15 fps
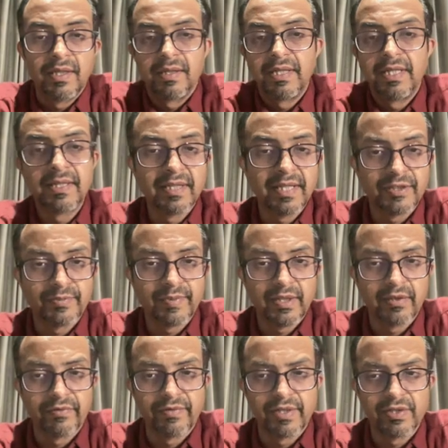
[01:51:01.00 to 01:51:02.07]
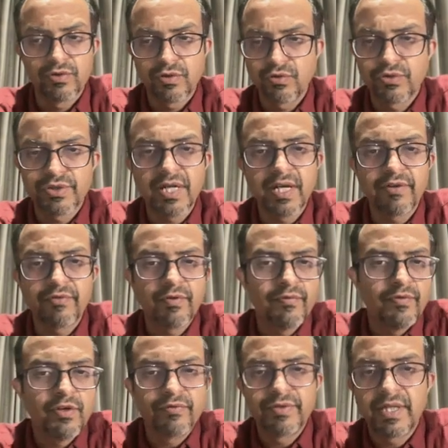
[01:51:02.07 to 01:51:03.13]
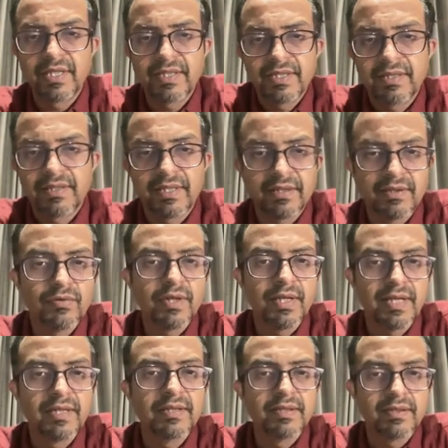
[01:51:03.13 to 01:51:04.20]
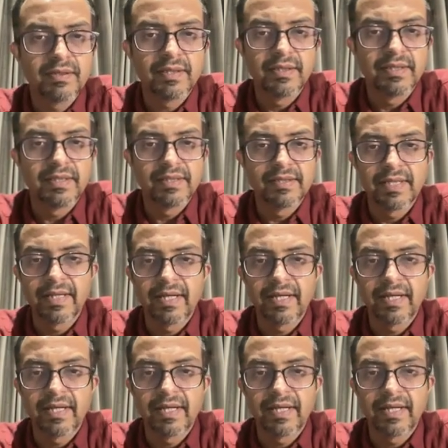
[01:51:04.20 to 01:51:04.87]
legal aspect of it. So you start from one of these, and then you can enter in these.